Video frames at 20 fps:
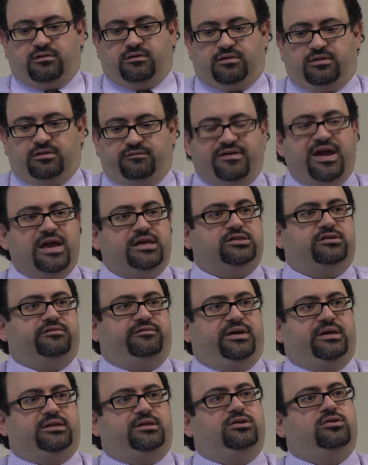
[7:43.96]
the face of
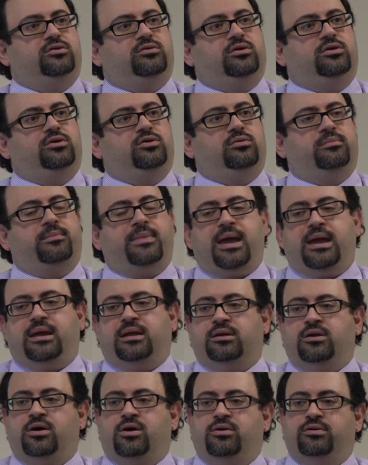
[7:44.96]
it. You may
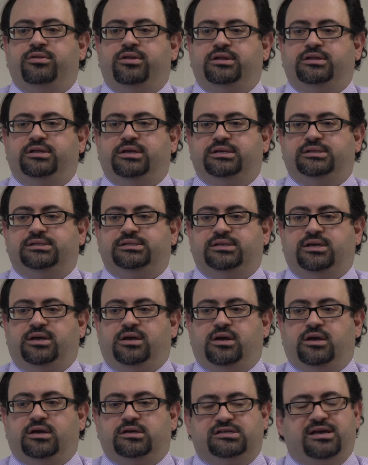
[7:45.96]
know that there's
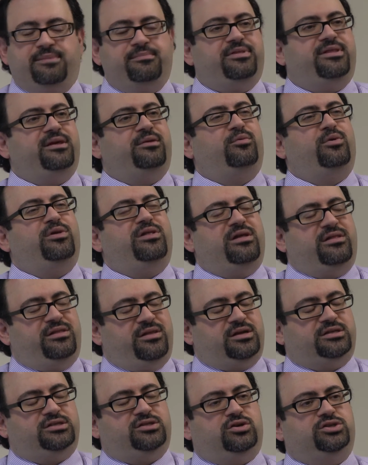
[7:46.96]
something within
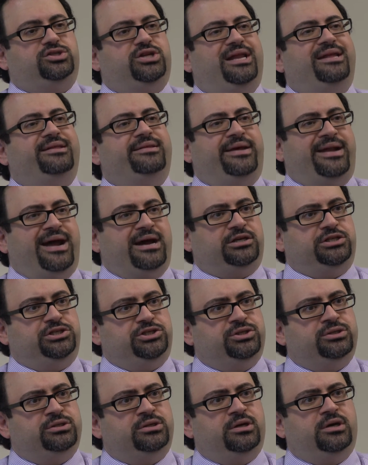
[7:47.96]
their social
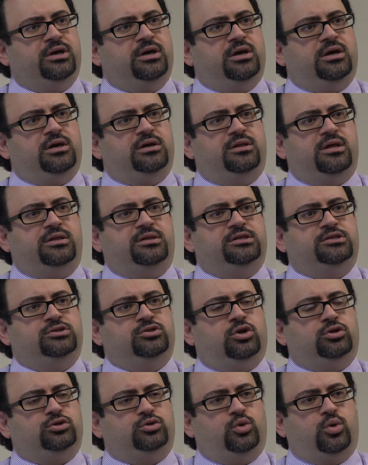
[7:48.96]
interaction that is
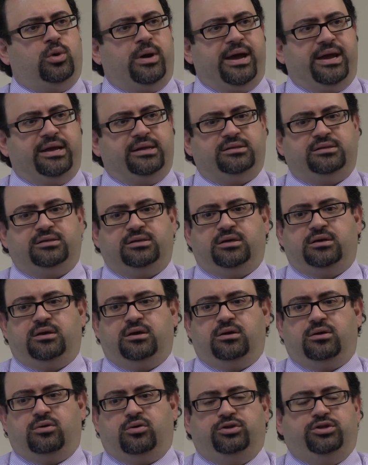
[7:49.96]
not quite
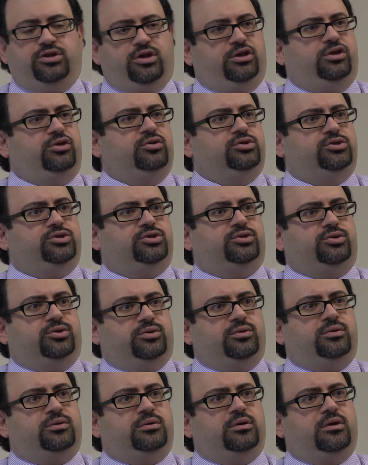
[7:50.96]
what you're used
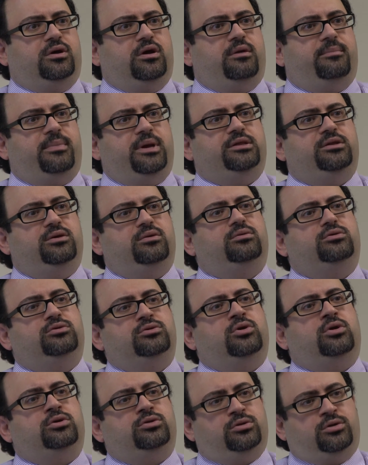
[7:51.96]
to, but you would
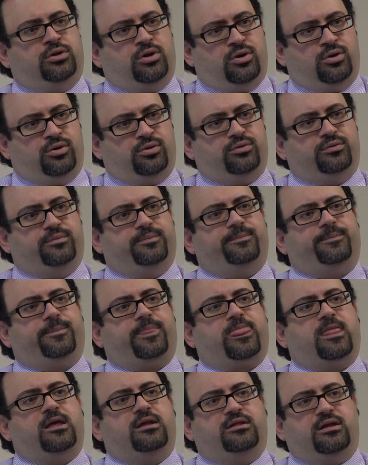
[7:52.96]
not know
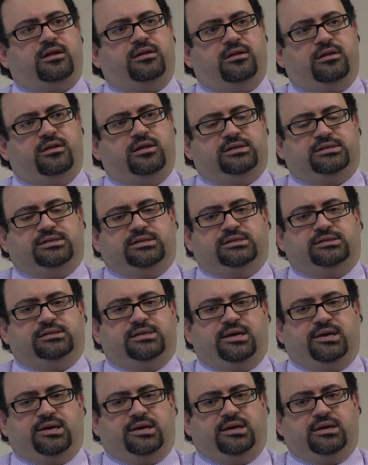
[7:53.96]
that this is
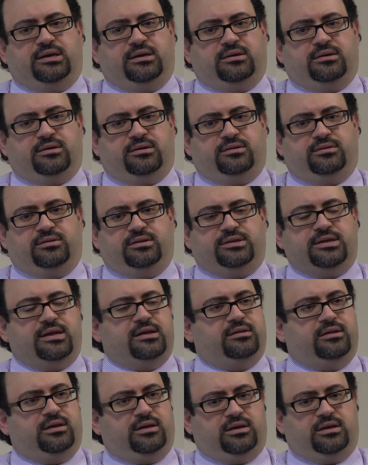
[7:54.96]

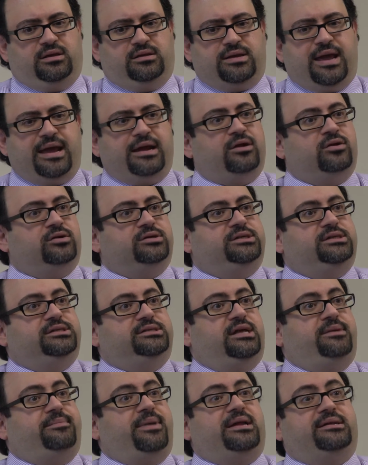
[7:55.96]
the diagnosis
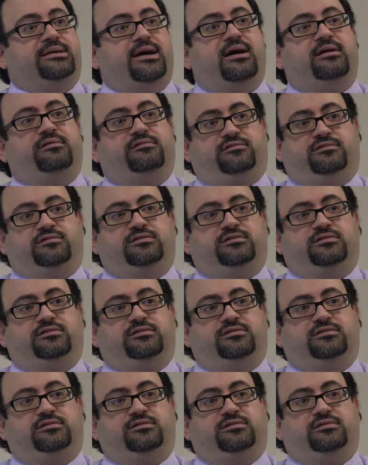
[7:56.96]
they might have.